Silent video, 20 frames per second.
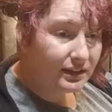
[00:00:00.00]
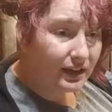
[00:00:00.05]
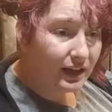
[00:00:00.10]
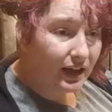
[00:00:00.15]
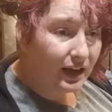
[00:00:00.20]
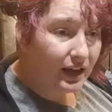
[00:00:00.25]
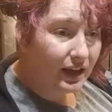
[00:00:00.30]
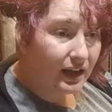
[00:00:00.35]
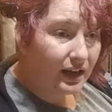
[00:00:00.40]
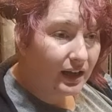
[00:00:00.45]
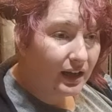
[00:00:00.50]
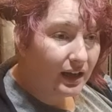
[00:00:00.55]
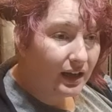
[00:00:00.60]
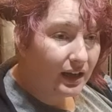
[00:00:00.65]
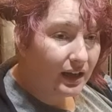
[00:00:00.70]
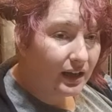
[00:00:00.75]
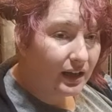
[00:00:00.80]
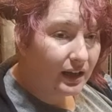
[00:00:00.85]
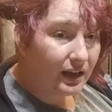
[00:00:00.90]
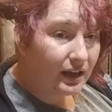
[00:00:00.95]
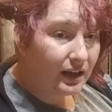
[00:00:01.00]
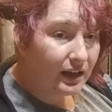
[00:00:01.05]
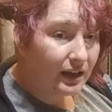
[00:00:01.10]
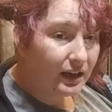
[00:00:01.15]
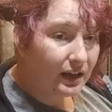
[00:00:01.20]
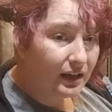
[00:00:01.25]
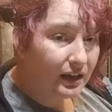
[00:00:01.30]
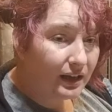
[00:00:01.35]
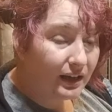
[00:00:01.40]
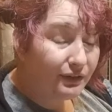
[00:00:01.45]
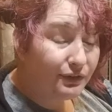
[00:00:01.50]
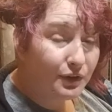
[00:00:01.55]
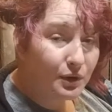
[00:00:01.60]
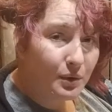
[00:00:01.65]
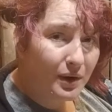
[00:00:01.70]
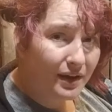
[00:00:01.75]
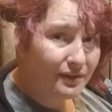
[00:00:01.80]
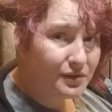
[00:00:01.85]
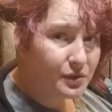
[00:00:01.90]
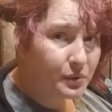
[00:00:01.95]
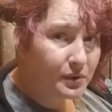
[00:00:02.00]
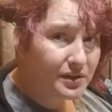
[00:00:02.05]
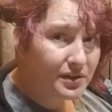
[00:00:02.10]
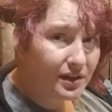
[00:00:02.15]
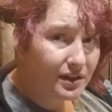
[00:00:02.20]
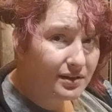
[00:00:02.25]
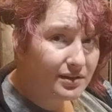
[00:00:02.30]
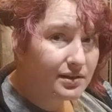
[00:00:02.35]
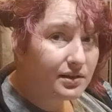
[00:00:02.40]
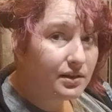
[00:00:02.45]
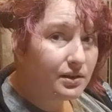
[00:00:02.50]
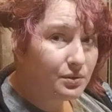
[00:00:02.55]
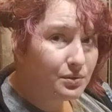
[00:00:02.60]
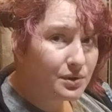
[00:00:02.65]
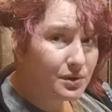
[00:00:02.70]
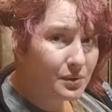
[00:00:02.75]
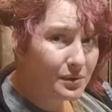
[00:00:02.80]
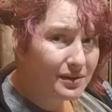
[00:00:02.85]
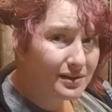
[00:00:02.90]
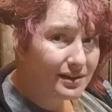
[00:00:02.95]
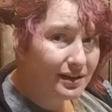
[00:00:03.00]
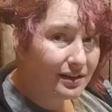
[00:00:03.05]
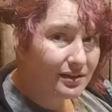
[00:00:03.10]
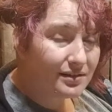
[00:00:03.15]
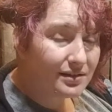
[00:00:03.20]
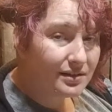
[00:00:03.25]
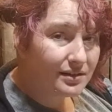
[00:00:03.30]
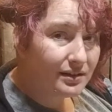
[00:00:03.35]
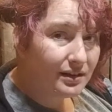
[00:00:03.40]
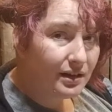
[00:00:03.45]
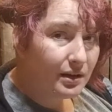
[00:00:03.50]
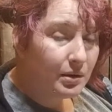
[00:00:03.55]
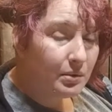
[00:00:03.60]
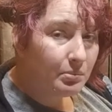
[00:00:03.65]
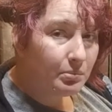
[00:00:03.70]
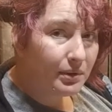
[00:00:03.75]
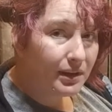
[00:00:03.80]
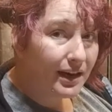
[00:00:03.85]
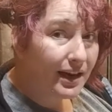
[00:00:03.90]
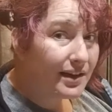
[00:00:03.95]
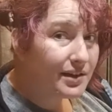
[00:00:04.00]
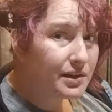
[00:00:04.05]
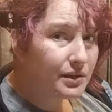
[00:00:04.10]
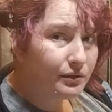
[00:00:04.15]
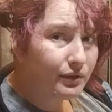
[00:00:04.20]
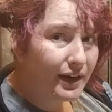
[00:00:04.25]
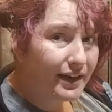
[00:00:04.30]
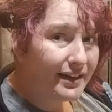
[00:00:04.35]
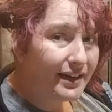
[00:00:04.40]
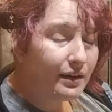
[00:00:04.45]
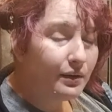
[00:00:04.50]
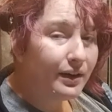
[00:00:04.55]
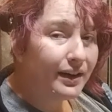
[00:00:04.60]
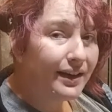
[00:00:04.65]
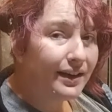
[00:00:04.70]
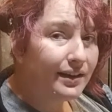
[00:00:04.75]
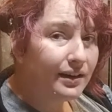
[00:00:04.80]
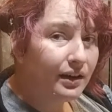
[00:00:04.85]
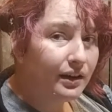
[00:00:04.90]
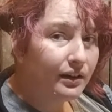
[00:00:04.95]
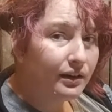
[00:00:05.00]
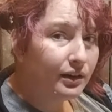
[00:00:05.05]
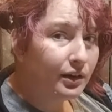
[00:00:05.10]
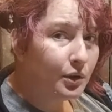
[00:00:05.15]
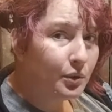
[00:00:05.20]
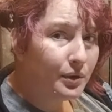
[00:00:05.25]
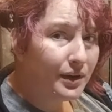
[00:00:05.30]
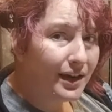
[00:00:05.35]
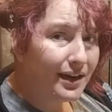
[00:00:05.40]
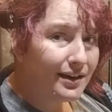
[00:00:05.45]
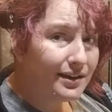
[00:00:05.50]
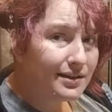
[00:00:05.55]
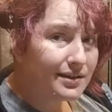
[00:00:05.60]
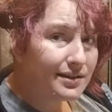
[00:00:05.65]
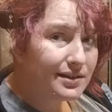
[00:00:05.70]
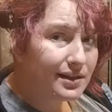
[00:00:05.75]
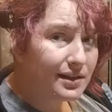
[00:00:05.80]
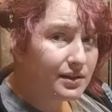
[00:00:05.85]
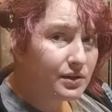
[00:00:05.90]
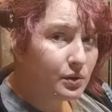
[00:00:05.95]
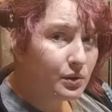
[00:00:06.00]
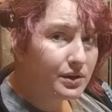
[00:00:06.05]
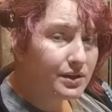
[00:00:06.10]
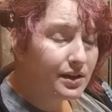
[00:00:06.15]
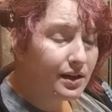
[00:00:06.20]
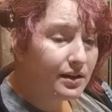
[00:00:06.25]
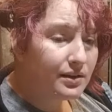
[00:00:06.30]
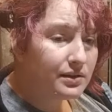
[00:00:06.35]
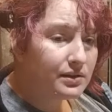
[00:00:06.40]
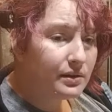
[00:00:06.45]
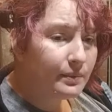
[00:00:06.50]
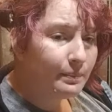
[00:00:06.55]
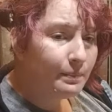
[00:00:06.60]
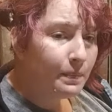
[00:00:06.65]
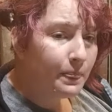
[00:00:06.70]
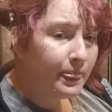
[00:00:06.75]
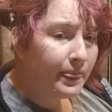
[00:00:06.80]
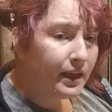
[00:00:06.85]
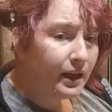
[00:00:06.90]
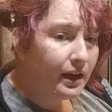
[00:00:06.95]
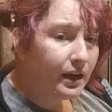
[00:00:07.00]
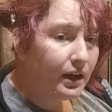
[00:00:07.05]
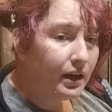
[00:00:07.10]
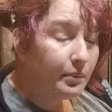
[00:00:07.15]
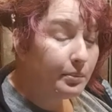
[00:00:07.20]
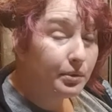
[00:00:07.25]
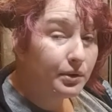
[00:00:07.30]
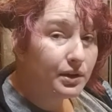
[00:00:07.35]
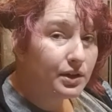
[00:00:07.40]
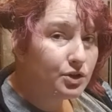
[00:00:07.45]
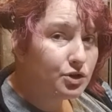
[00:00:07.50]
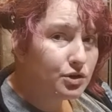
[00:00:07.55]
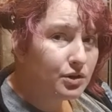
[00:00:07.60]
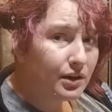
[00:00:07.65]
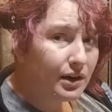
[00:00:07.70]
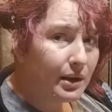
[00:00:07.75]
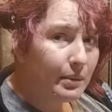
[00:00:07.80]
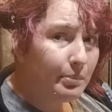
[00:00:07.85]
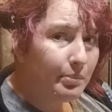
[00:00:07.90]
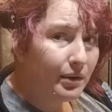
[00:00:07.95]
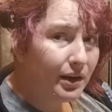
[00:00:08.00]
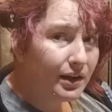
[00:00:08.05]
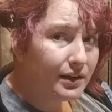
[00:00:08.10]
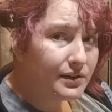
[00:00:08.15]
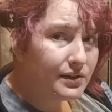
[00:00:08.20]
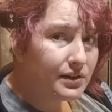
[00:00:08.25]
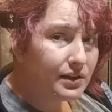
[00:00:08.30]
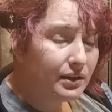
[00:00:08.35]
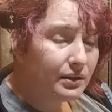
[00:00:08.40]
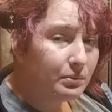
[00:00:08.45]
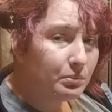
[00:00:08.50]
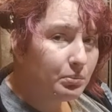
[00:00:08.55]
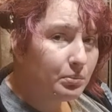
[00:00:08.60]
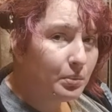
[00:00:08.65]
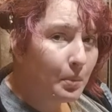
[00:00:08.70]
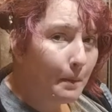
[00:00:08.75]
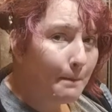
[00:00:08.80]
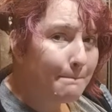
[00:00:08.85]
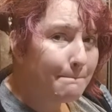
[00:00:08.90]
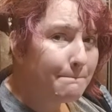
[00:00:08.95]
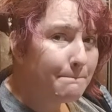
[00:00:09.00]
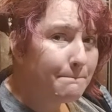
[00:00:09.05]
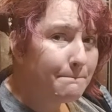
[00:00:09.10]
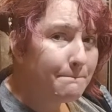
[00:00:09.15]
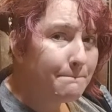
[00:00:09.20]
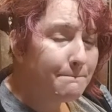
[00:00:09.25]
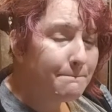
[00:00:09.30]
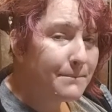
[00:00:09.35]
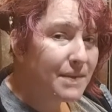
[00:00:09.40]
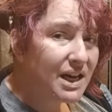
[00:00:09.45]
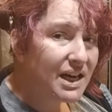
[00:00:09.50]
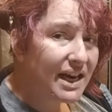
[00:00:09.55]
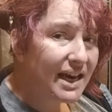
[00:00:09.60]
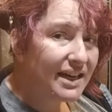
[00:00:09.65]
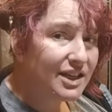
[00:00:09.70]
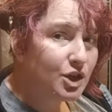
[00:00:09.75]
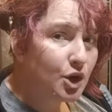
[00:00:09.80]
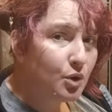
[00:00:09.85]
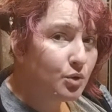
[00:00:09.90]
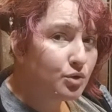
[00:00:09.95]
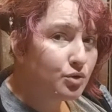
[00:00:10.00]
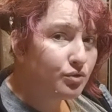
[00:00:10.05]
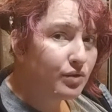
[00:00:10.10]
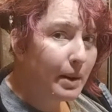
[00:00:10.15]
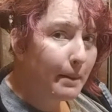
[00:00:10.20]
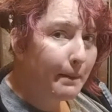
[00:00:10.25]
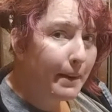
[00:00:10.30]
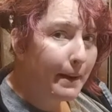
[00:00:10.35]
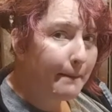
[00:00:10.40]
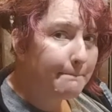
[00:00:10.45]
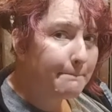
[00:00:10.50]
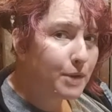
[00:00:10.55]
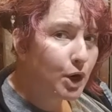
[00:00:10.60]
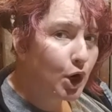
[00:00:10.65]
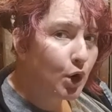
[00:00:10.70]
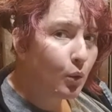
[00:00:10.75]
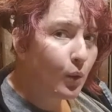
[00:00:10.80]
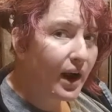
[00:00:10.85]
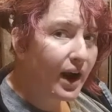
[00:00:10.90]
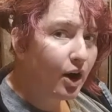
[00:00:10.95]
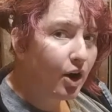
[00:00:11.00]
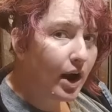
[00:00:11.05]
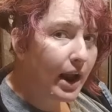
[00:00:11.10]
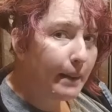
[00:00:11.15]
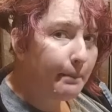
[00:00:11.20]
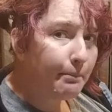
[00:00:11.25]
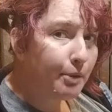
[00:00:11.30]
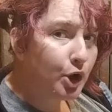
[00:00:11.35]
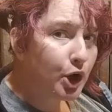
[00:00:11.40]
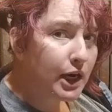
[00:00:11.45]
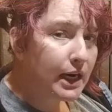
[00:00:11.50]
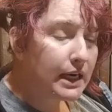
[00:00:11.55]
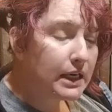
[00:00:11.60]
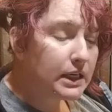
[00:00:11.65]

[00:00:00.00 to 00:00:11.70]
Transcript: If you have soy sauce, use soy sauce. But as of right now, I cannot locate said soy sauce. I'm pretty sure I bought some, but I don't remember where I put